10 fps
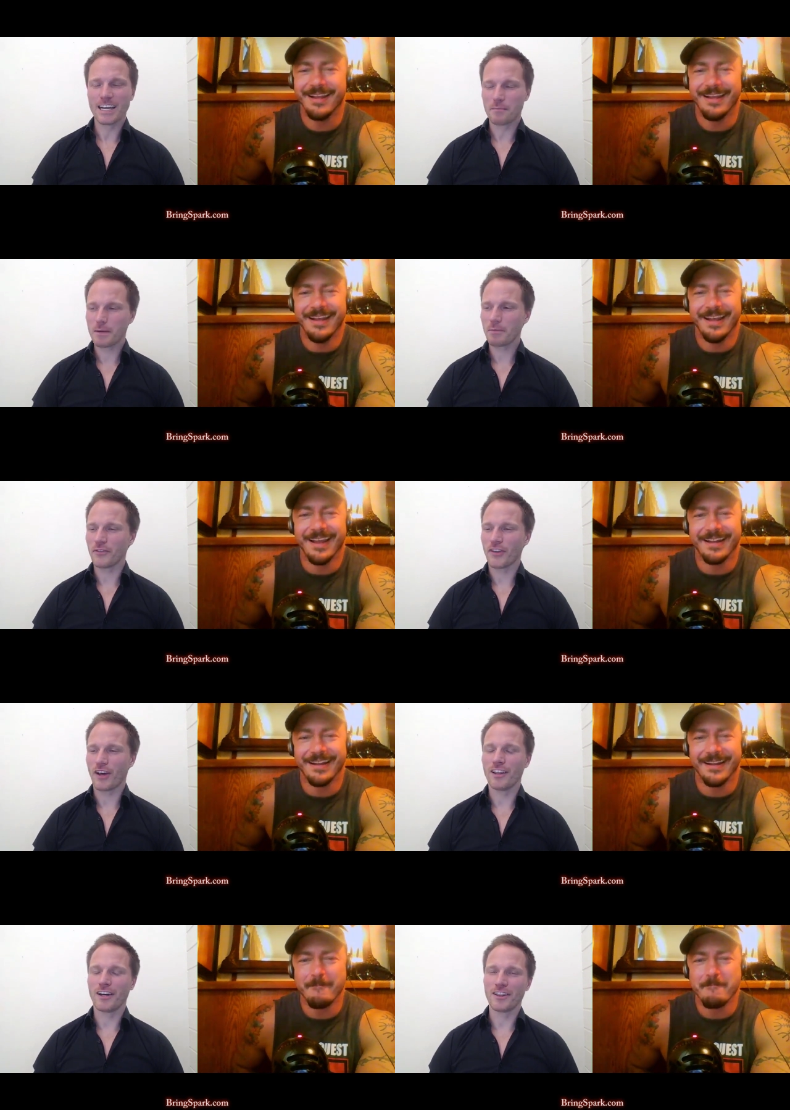Speaker 1: Yeah, people's and,
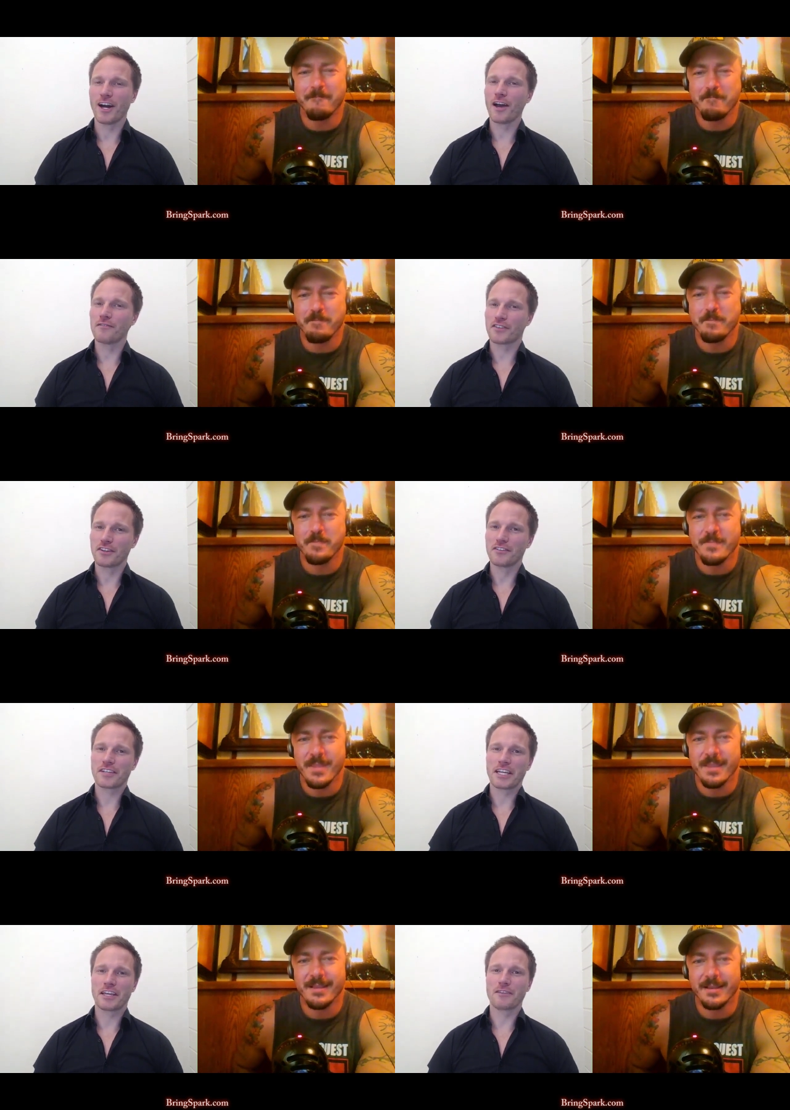online uh, lives
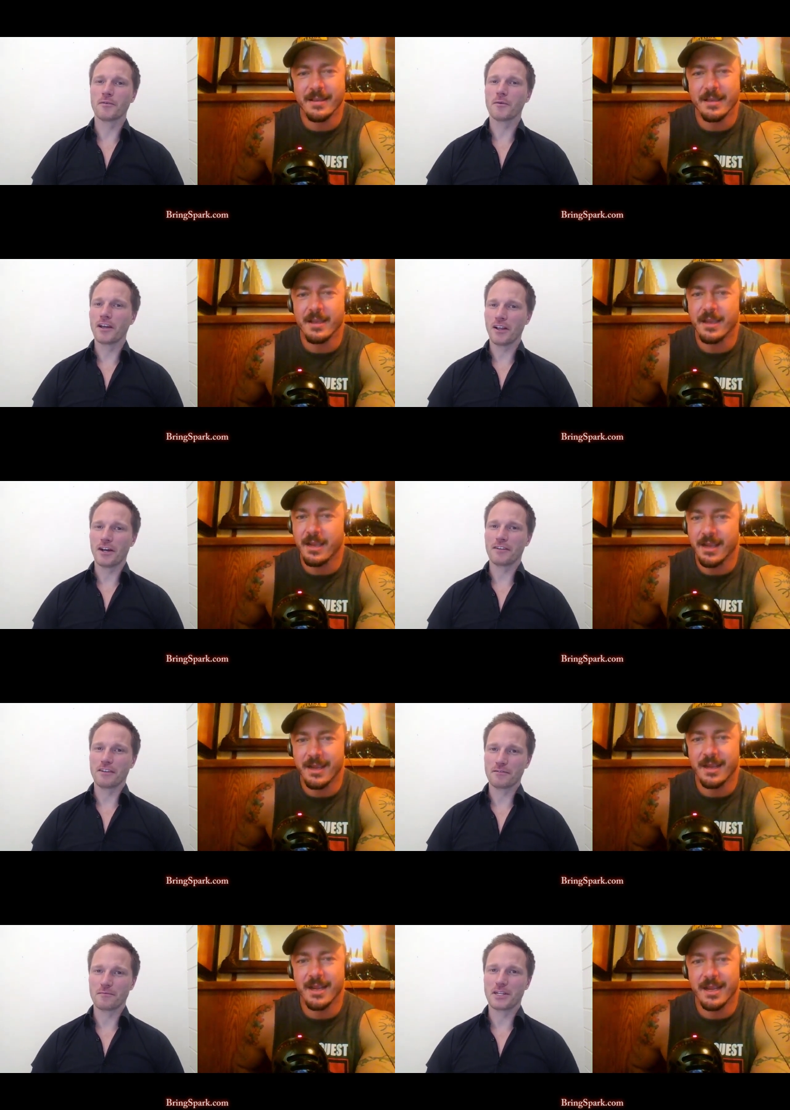can can give away a lot of
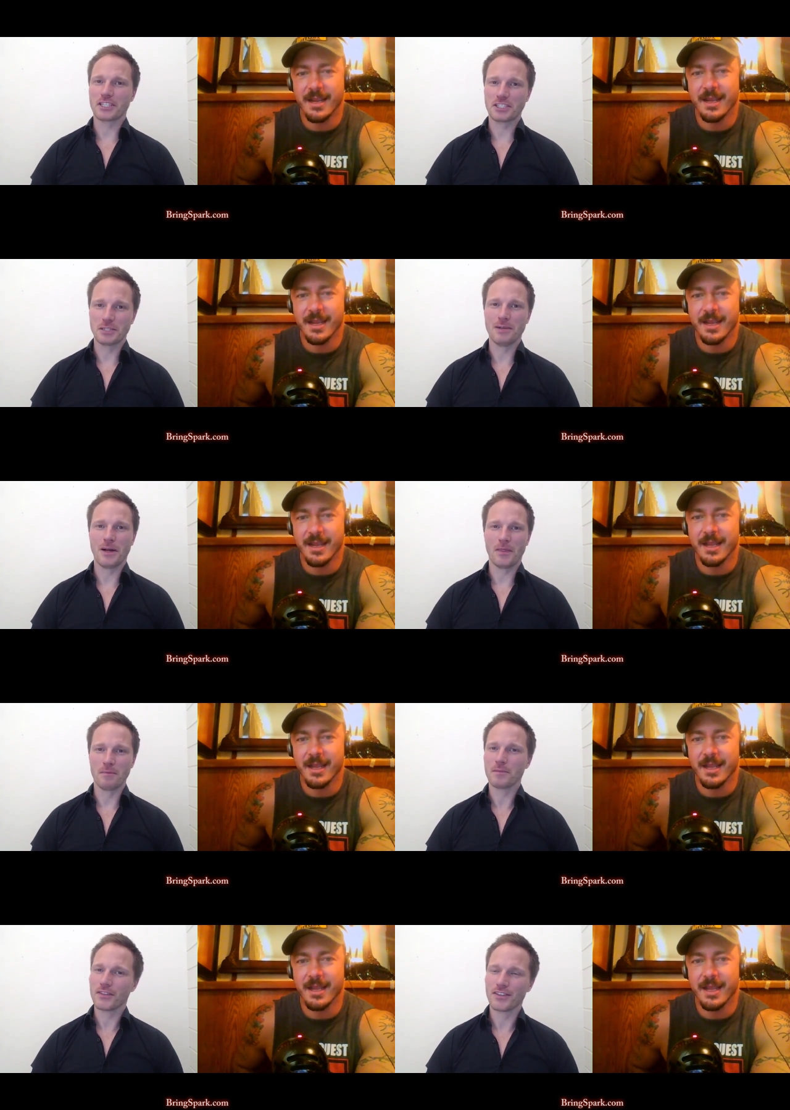information about
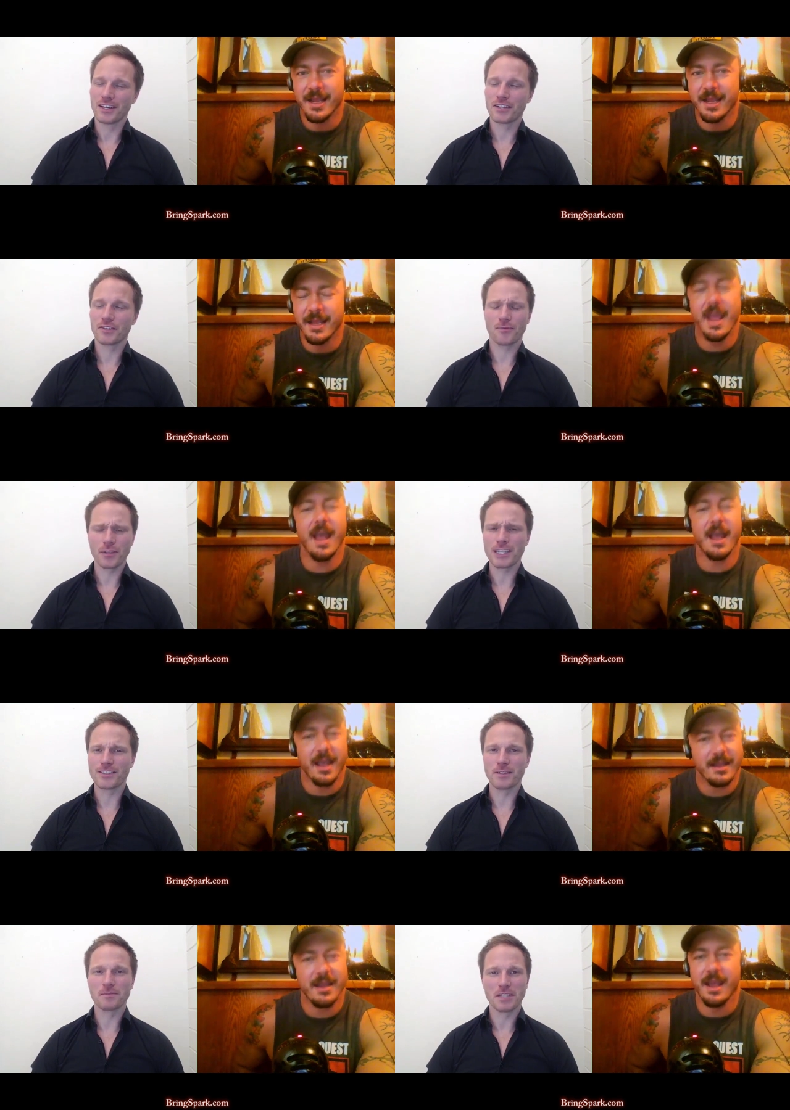them. It's, uh, it's yeah,
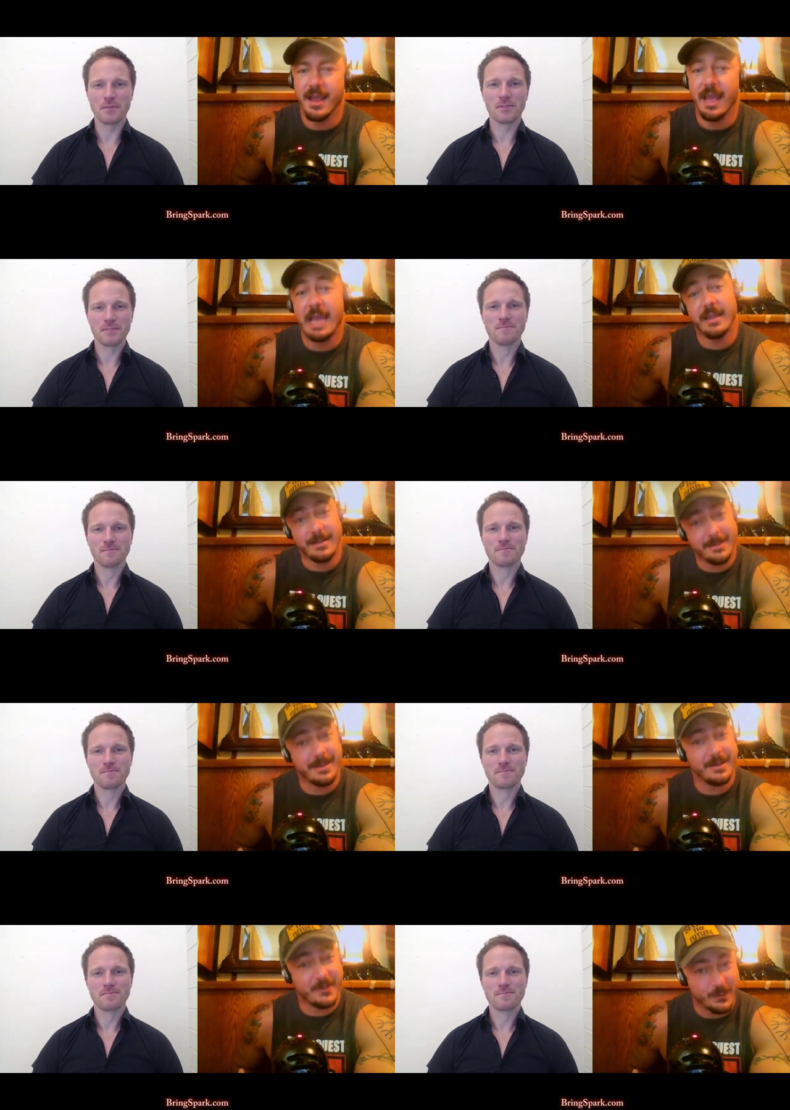yeah,
Speaker 2: yeah, and that's
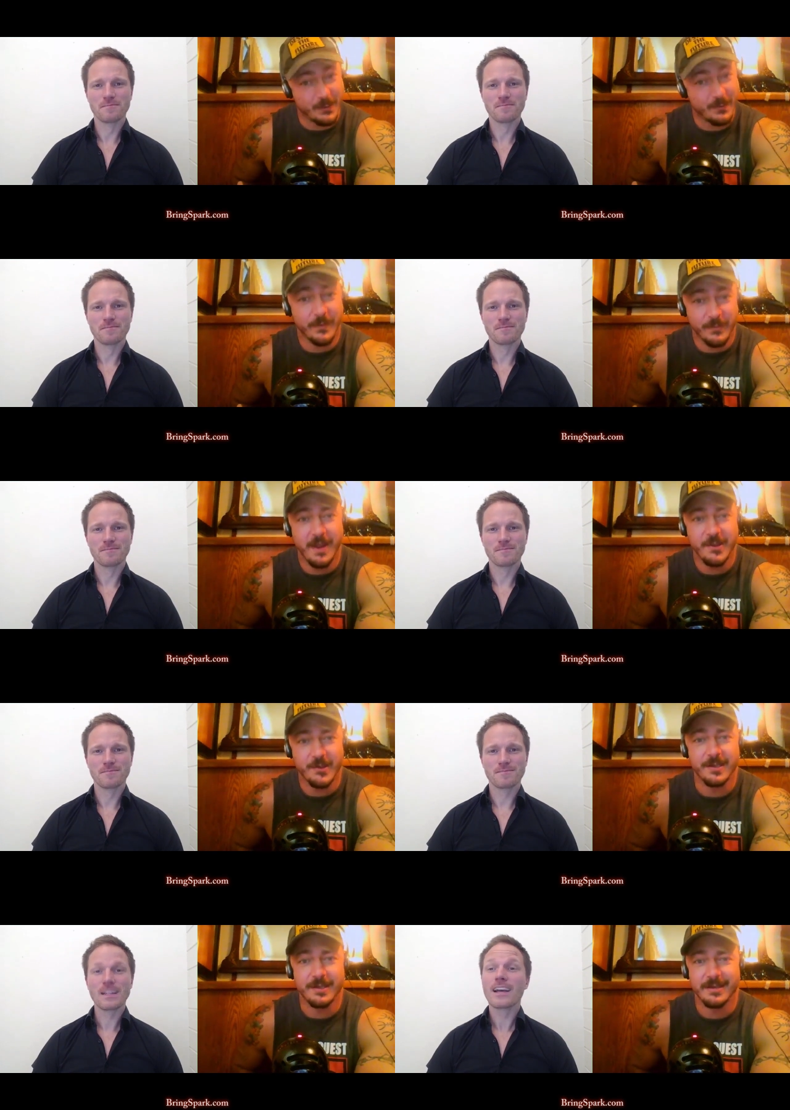that is useful
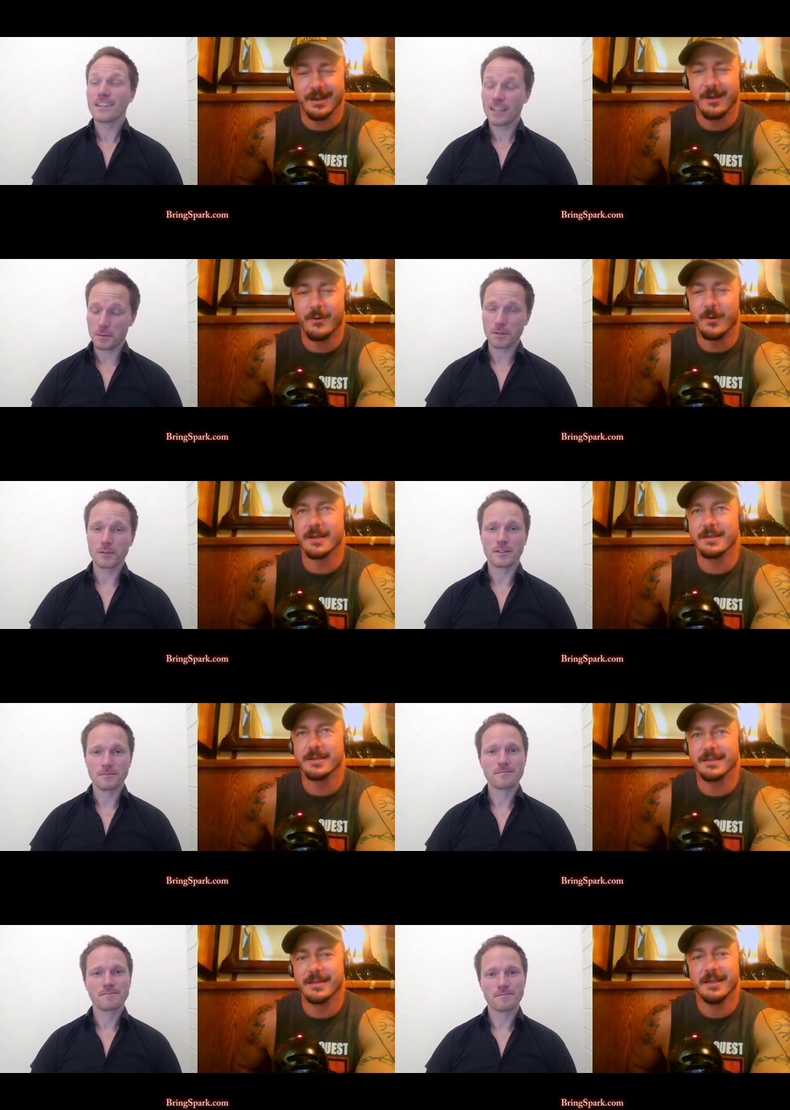information. You know,
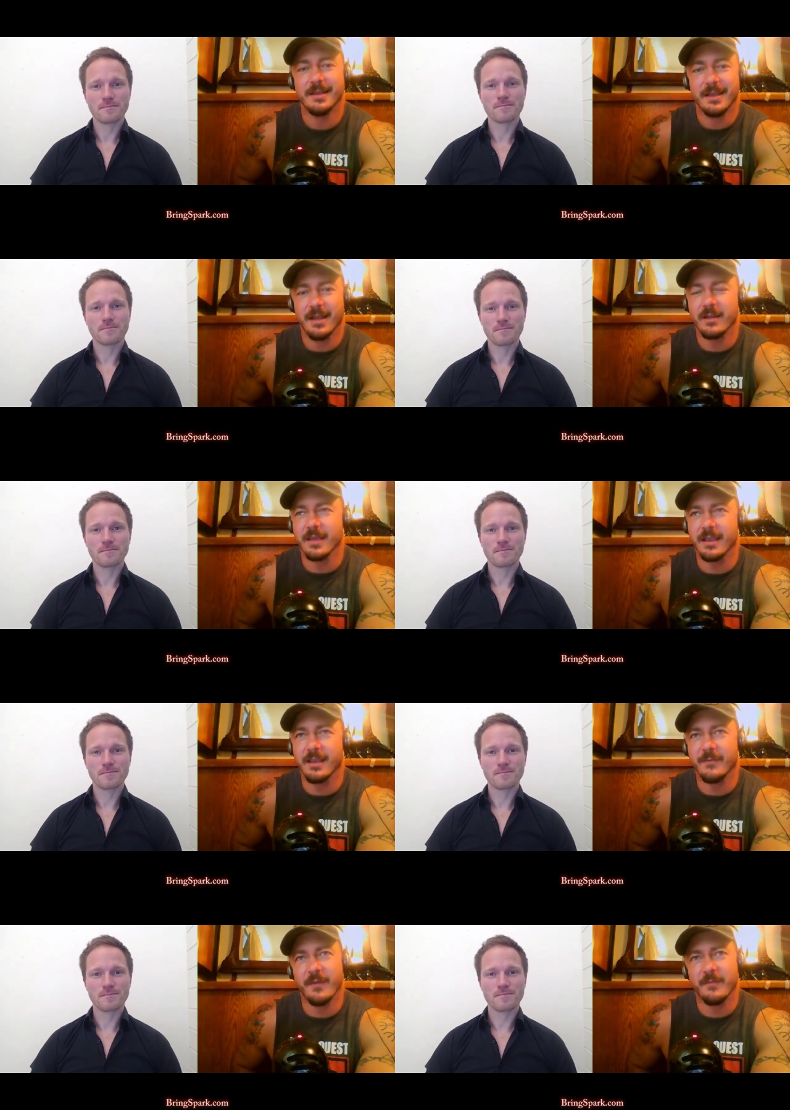whereas you know, it's
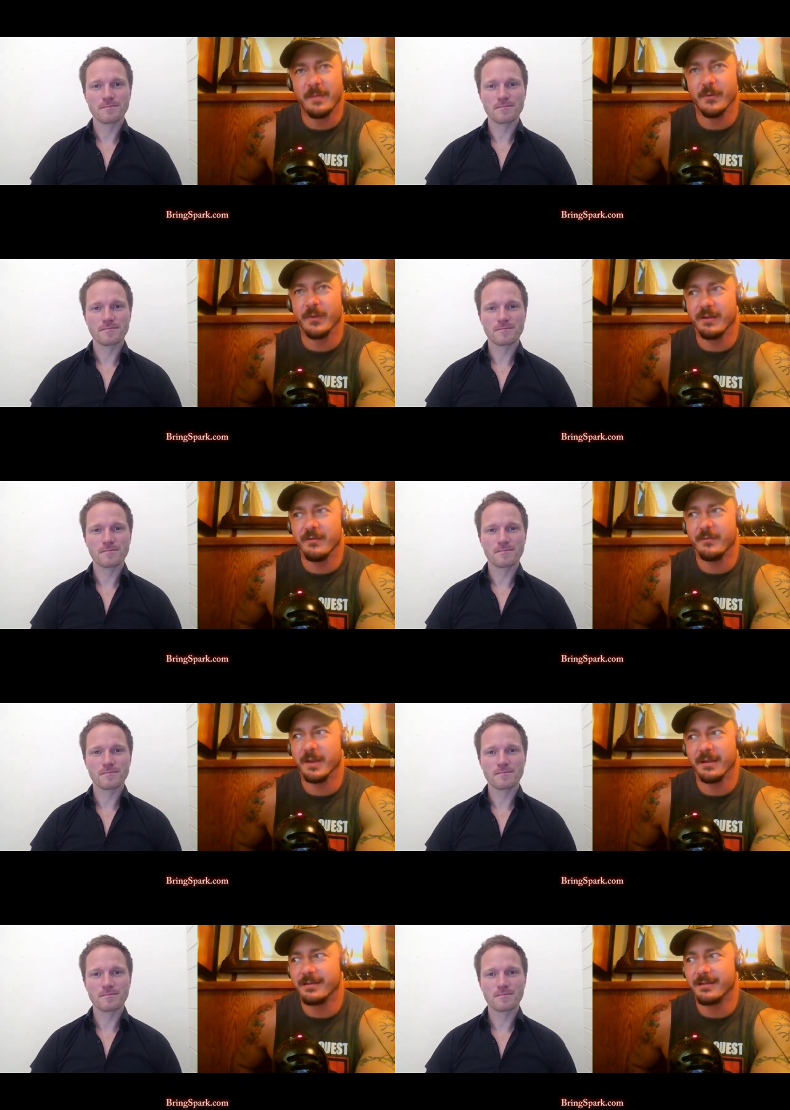like if you have people that you've